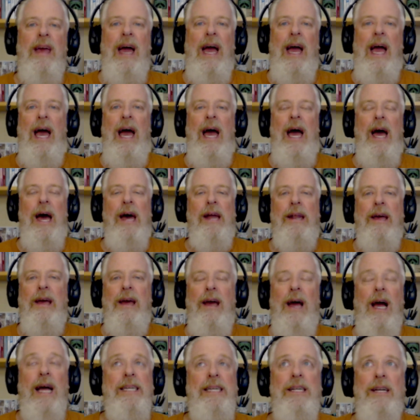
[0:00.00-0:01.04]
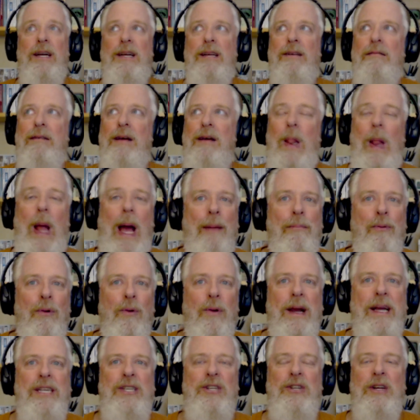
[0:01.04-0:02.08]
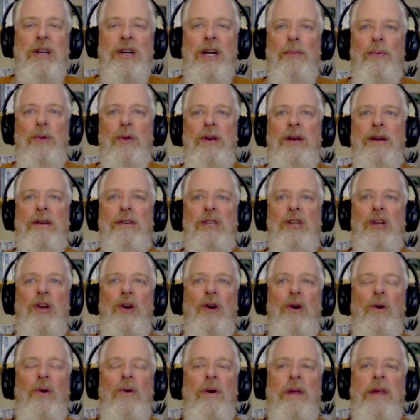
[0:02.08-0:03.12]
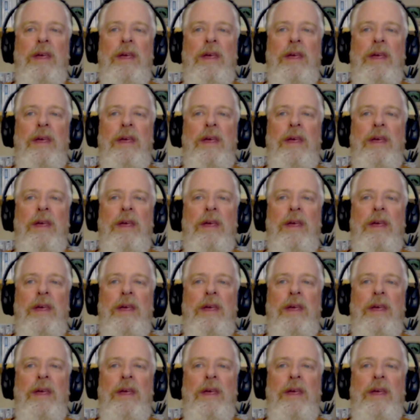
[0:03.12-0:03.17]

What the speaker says: I did a collaboration a couple of years ago